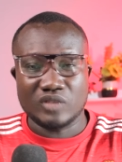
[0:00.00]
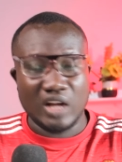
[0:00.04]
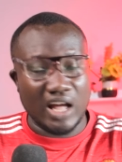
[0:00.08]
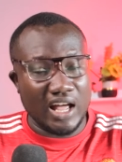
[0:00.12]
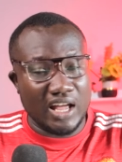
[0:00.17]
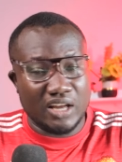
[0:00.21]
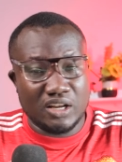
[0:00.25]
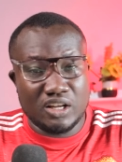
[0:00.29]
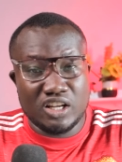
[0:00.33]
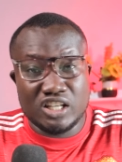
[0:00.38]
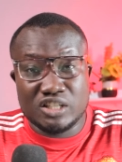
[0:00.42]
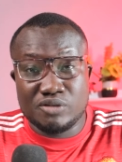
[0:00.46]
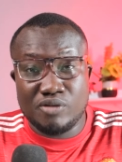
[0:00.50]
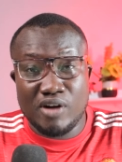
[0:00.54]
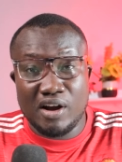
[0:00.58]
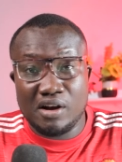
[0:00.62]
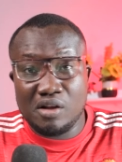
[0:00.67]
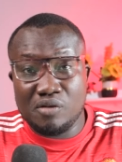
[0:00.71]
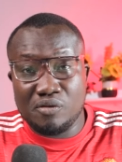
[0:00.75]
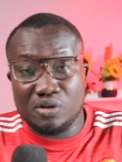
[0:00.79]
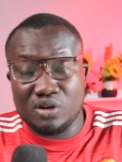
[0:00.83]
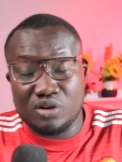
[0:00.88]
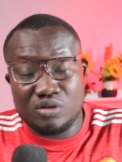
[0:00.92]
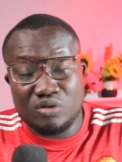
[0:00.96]
and he's
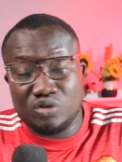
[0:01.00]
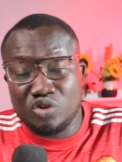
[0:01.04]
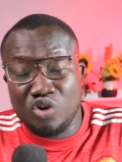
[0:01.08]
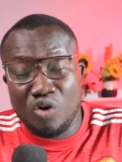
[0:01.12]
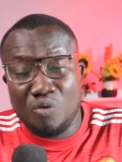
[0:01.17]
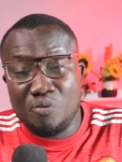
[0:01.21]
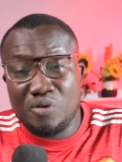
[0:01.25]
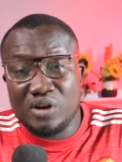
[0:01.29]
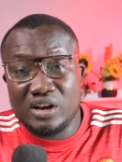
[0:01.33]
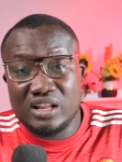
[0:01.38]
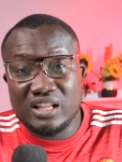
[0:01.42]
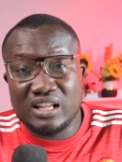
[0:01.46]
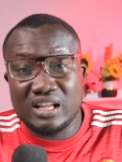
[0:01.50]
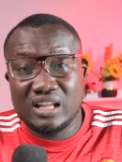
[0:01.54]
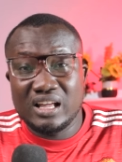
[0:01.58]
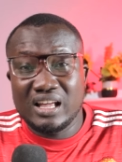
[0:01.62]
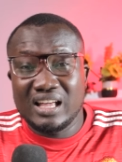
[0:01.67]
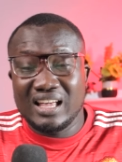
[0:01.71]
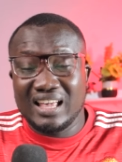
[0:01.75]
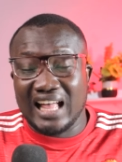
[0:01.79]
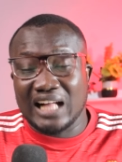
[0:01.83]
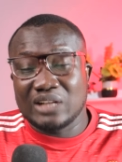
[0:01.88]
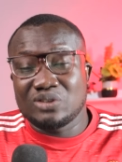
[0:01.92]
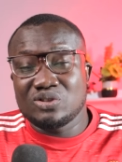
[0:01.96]
really, you don't really
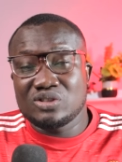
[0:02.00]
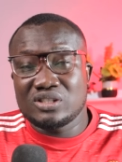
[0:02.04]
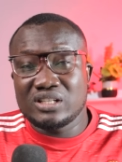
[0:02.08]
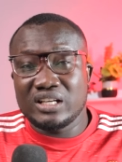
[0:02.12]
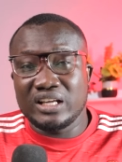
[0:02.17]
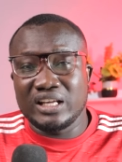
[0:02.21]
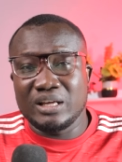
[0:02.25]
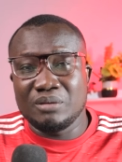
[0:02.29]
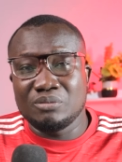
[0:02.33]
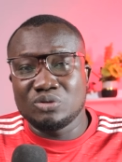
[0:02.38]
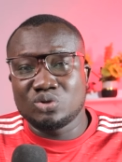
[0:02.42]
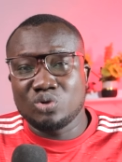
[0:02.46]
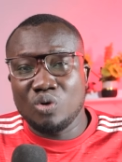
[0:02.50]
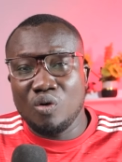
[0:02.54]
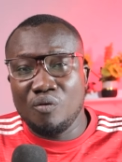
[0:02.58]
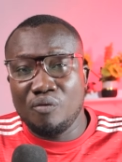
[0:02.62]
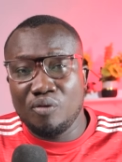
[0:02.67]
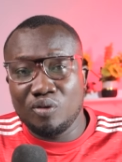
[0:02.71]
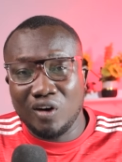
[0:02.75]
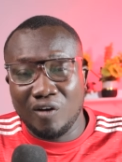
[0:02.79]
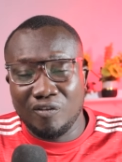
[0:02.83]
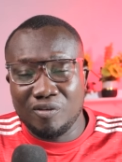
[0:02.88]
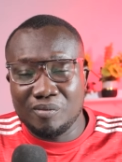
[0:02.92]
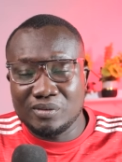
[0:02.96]
get to see him so
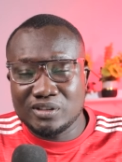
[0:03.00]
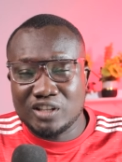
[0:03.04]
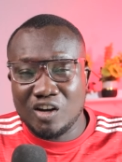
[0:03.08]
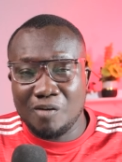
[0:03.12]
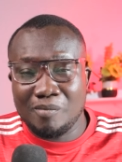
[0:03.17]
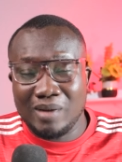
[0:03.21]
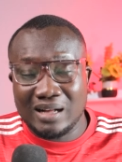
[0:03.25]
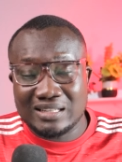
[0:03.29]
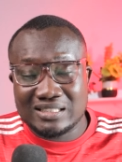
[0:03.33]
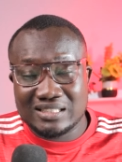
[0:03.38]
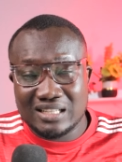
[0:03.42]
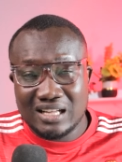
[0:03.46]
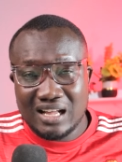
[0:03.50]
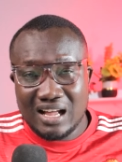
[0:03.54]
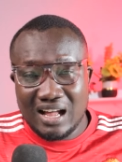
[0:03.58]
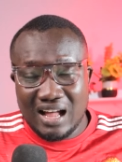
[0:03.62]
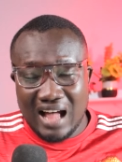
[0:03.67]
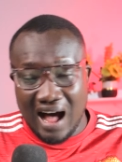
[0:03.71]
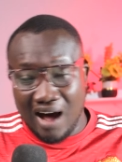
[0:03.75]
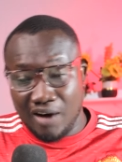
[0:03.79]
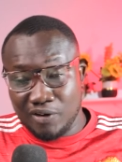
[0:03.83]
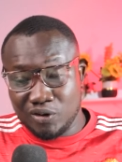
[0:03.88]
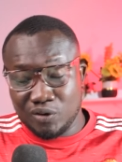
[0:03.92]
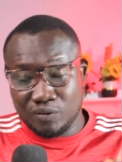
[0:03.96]
full of himself, but
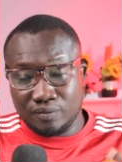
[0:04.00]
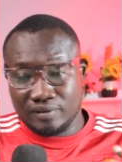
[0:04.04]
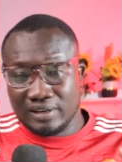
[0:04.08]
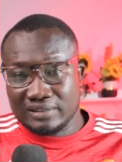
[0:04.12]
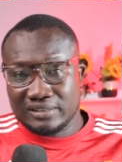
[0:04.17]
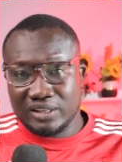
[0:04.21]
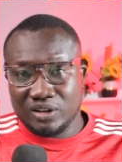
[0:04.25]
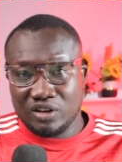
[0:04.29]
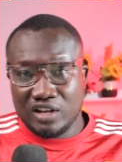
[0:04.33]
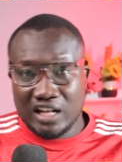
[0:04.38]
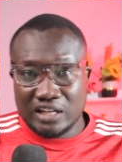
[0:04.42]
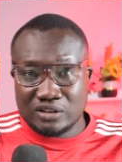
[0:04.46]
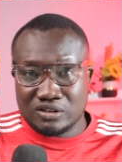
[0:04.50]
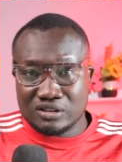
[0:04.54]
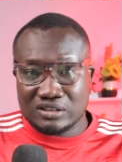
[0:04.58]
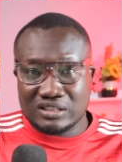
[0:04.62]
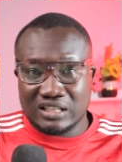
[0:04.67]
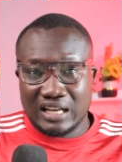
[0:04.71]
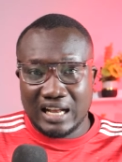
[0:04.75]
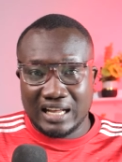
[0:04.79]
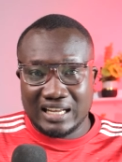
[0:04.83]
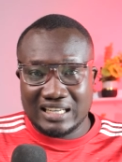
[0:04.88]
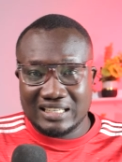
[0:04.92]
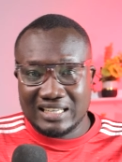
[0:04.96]
out of nothing, you get to see
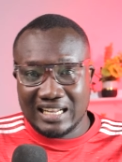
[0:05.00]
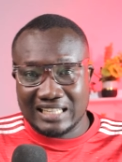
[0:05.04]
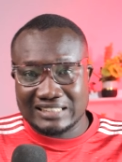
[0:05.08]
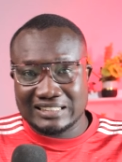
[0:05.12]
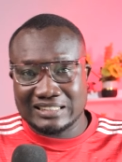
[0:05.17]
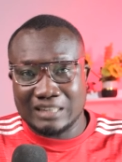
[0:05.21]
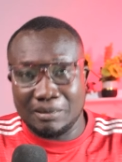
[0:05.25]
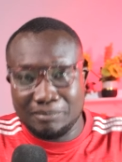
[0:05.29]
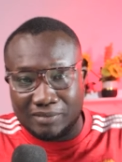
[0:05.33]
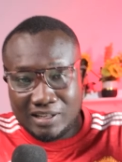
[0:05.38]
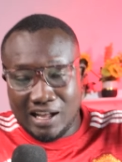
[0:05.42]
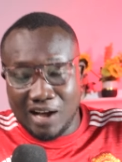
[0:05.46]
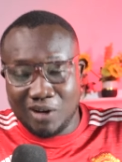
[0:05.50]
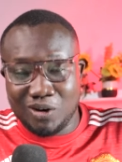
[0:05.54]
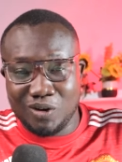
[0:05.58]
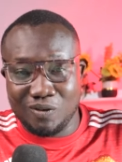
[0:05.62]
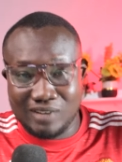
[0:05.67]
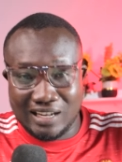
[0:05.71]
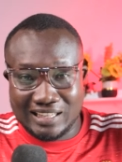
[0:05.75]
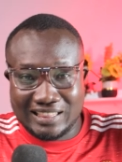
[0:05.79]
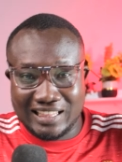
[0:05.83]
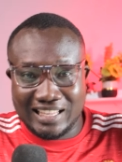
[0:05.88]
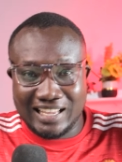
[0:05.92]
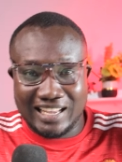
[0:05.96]
that he does something out of
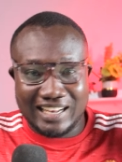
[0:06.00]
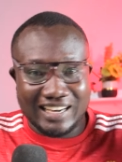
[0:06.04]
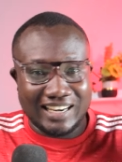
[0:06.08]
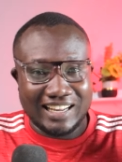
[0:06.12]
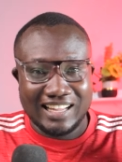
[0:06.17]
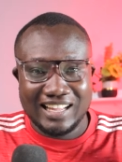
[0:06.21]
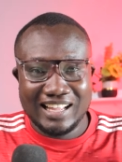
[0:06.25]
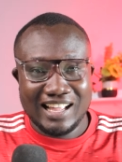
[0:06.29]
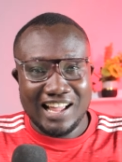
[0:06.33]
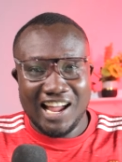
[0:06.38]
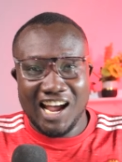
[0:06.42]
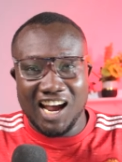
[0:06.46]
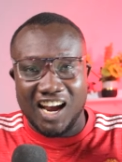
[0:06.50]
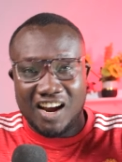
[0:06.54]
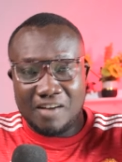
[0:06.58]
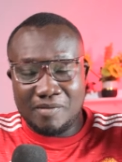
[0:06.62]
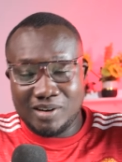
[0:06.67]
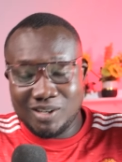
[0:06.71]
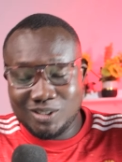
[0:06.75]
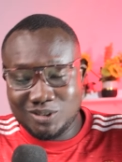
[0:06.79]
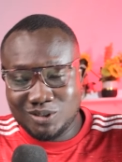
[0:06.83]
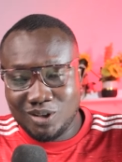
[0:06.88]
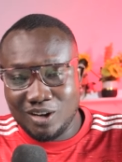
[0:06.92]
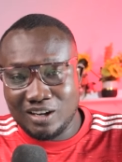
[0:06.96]
nothing, and
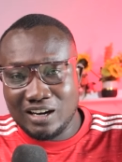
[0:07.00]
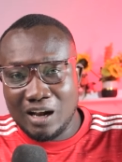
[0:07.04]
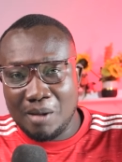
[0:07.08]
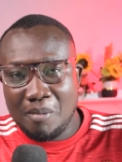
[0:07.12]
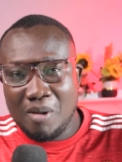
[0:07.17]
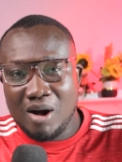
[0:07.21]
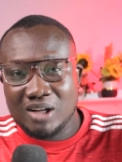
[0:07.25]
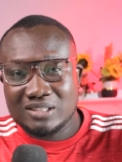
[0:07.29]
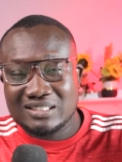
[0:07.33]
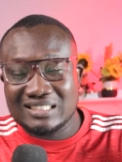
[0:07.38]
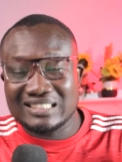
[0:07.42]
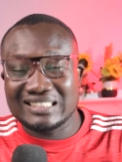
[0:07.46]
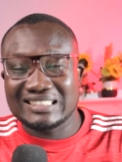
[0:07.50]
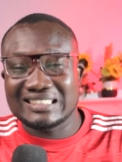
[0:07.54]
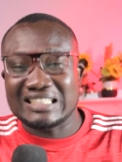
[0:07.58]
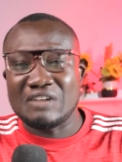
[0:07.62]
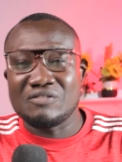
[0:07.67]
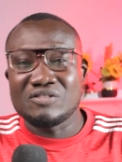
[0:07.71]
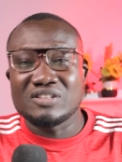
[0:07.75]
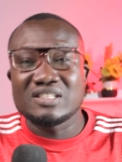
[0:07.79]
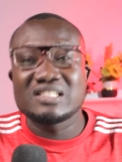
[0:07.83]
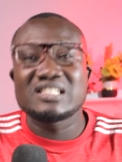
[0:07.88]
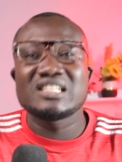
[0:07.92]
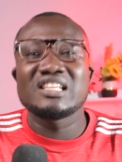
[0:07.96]
everybody's talking about a
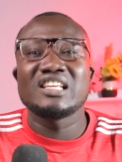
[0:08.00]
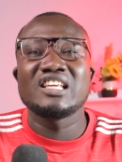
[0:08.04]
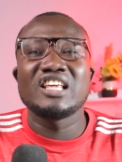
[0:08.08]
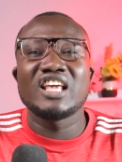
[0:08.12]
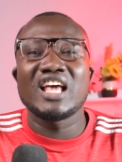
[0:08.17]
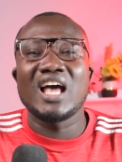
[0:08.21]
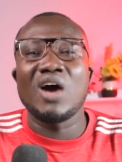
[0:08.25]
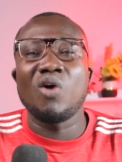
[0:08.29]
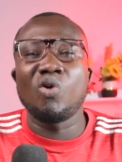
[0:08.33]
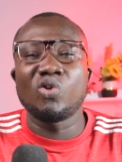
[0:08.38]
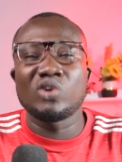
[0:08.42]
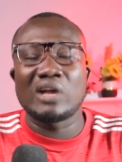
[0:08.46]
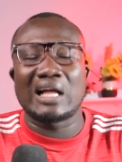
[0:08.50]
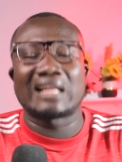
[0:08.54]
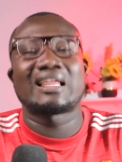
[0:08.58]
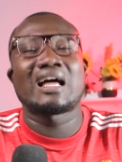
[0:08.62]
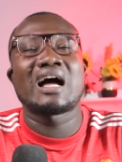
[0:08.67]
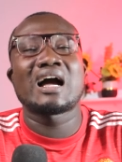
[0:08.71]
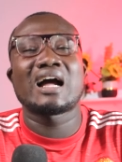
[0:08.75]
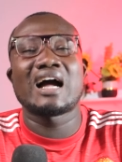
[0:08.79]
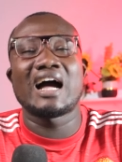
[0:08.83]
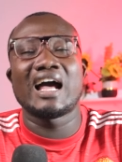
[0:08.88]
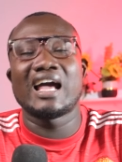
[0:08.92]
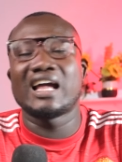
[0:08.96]
seventeen-year-old
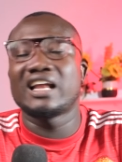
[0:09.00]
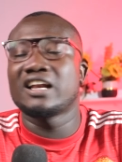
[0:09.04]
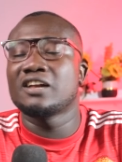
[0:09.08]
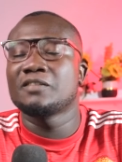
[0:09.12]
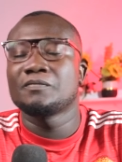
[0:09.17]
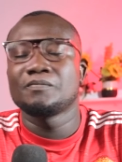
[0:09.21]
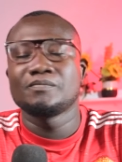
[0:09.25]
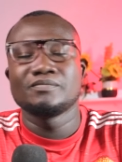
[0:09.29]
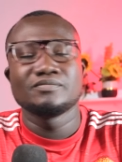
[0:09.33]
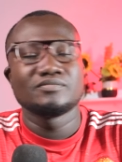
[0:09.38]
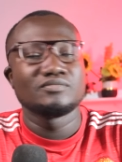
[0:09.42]
attacker, and